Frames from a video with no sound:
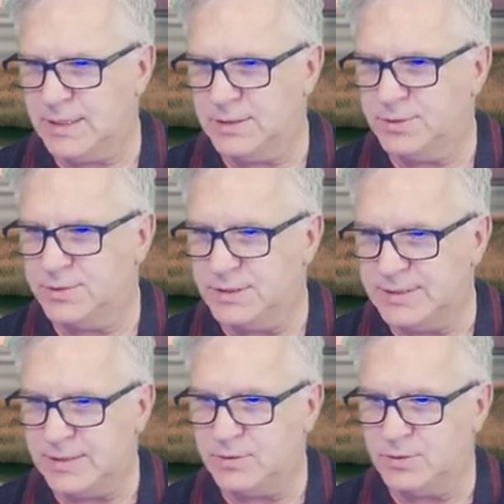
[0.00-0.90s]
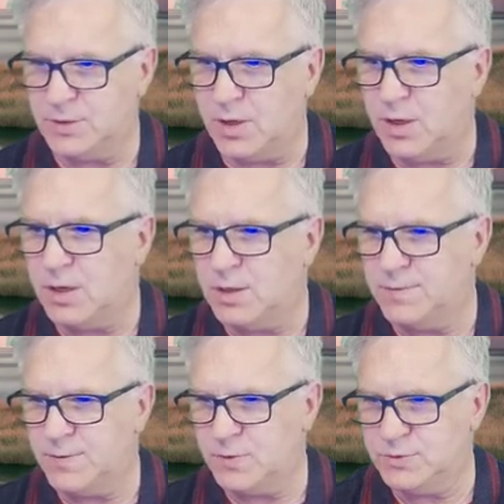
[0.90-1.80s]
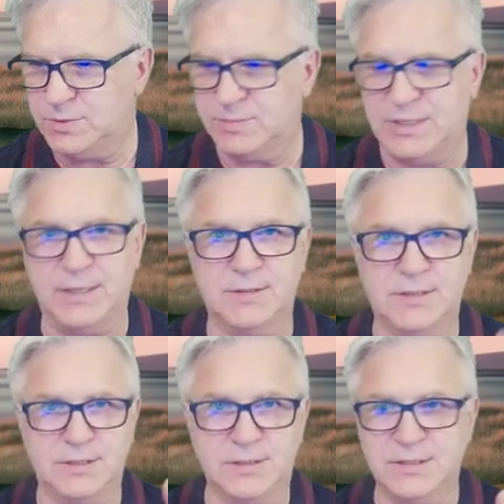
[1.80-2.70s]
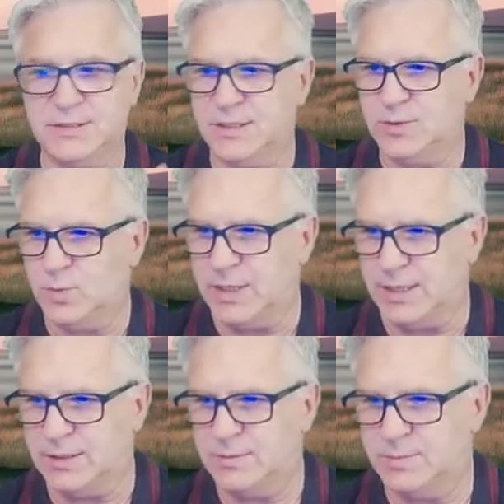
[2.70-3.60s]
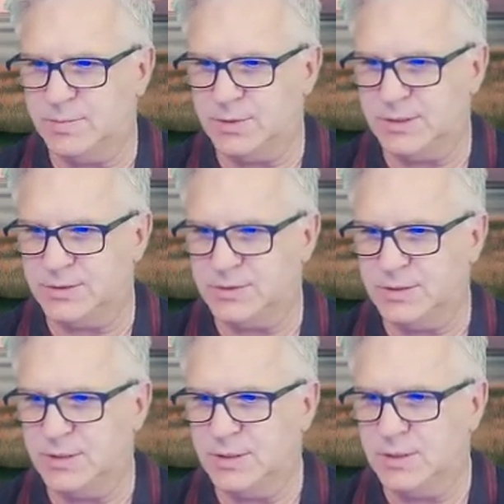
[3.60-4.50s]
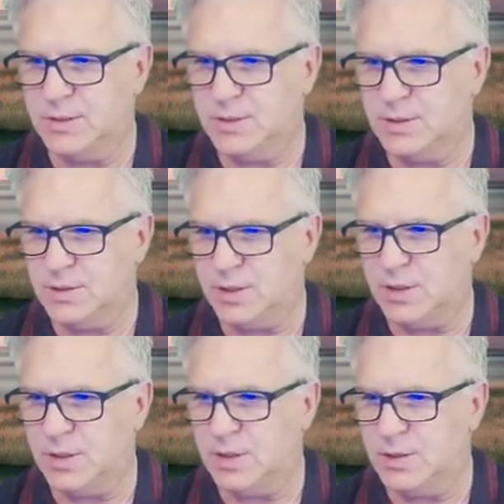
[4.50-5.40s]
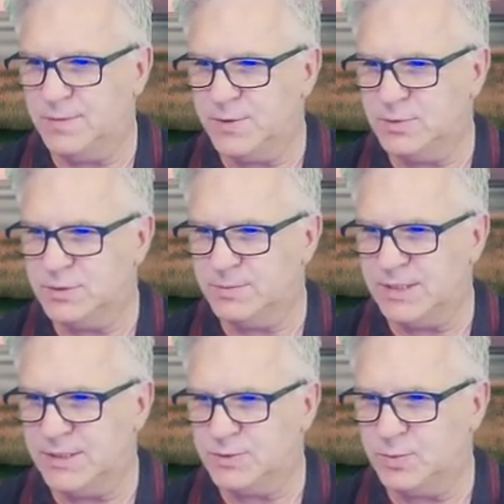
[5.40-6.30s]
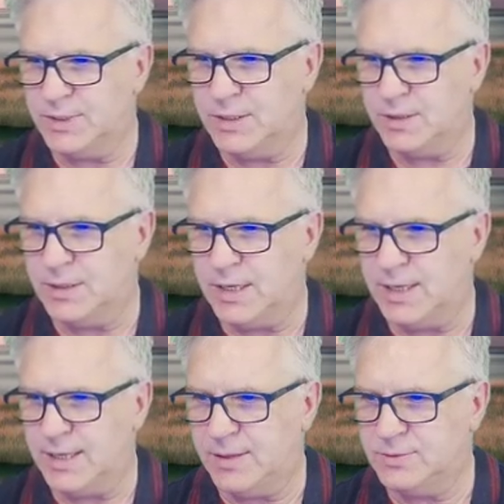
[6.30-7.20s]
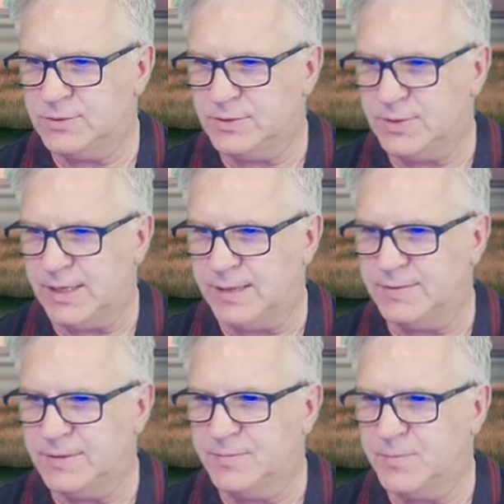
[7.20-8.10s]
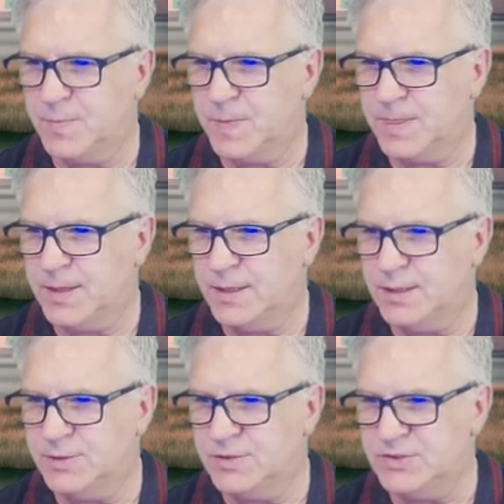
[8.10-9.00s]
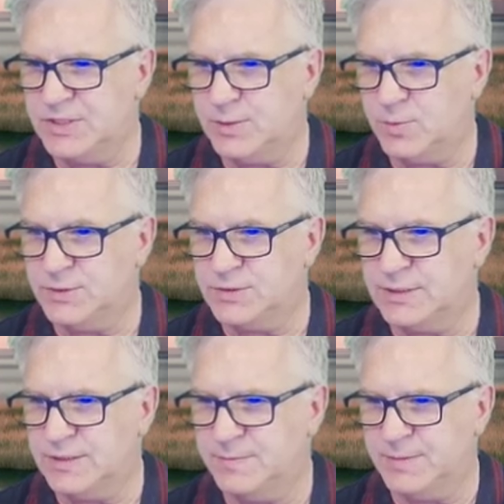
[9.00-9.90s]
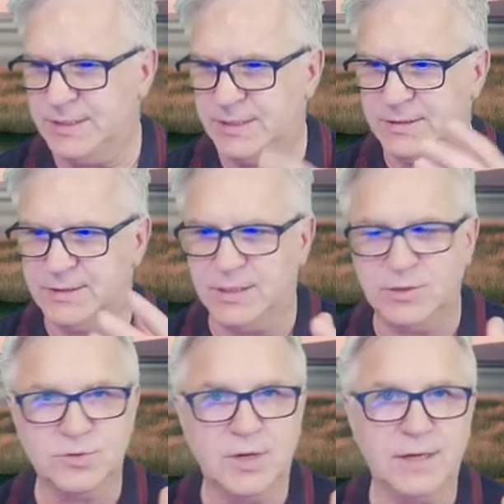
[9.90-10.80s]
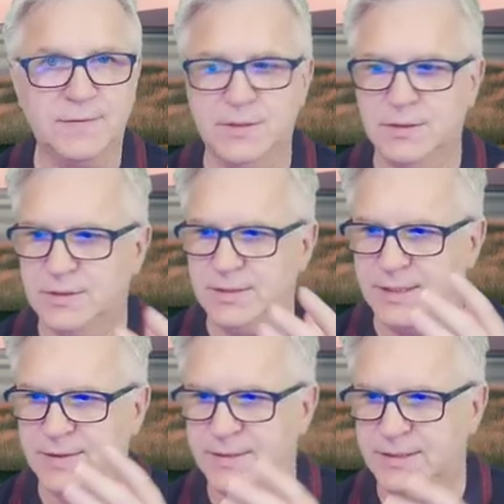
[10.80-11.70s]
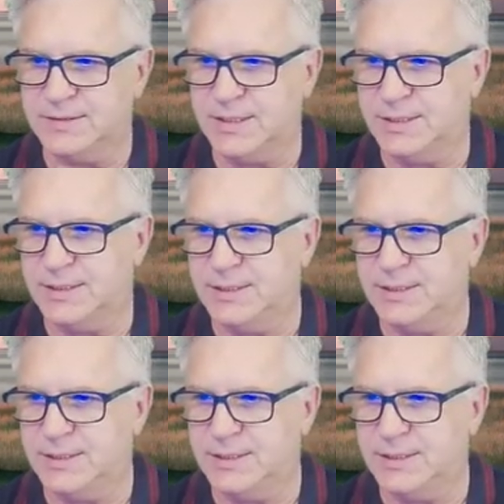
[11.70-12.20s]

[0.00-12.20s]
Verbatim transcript: and you can download all of those updates. That's going to take a while, but there's all of those updates we are allowed to have. And you can see it wants to give me the Intel driver that it thinks I